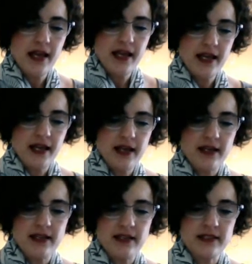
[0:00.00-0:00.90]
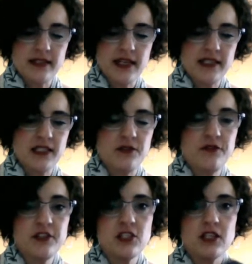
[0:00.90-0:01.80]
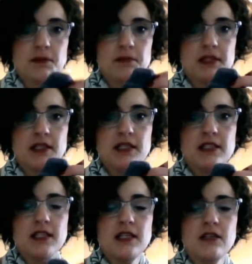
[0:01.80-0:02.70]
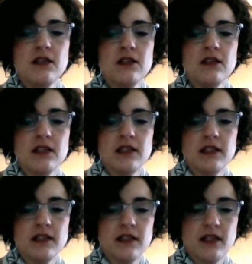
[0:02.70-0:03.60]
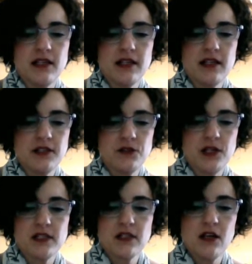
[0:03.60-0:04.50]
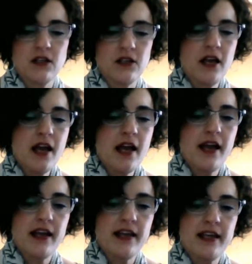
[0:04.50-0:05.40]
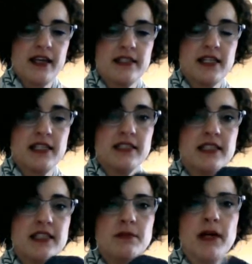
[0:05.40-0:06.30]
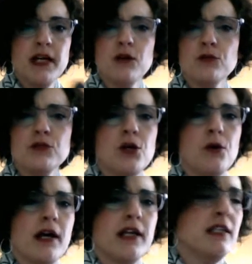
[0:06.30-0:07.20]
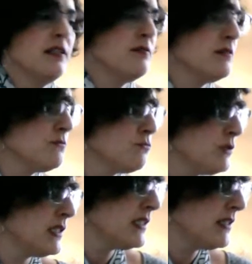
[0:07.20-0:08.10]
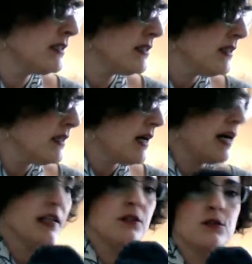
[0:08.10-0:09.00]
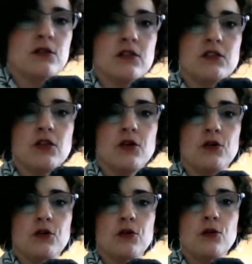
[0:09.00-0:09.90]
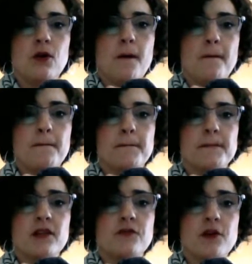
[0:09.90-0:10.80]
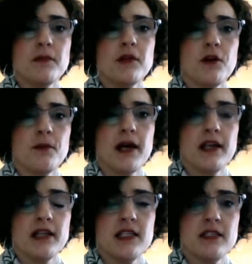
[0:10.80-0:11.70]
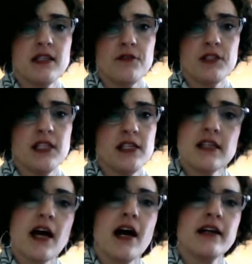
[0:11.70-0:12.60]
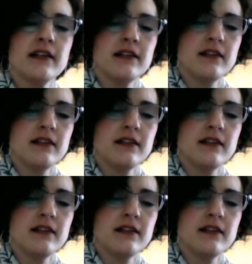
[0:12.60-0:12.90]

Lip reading: and I did a fish lips kiss heel in a contrast color, and I did my own toe. I didn't even read. I used the toe from the Hermione's Everyday Sock.